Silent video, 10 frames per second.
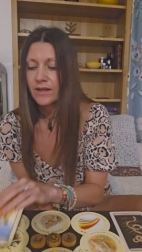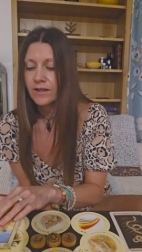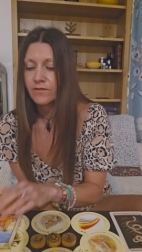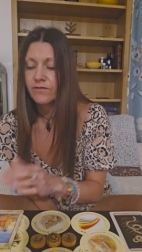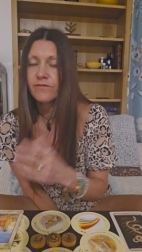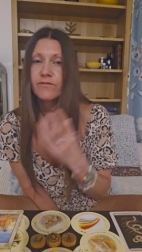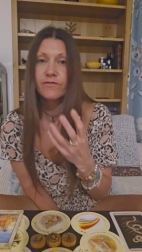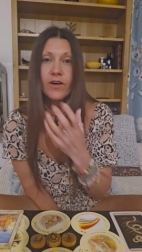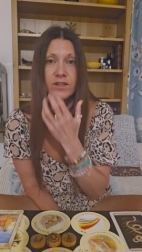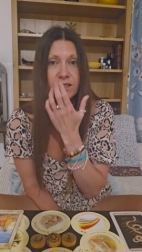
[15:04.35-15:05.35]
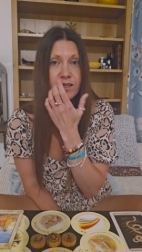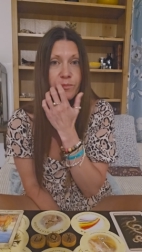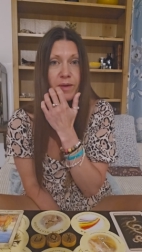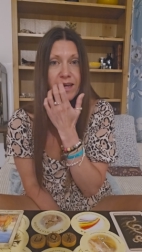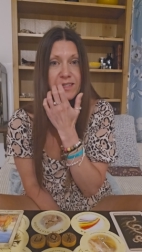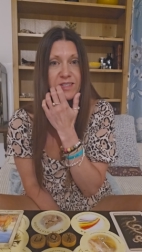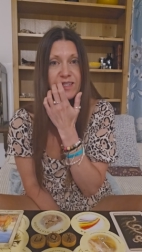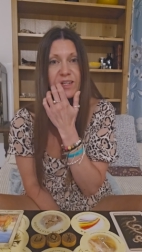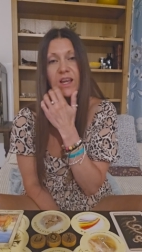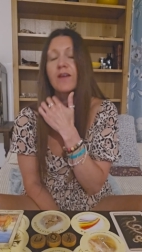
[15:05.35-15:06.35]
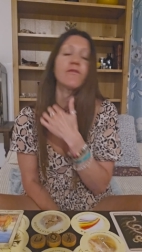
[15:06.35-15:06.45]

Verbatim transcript: in finding the best,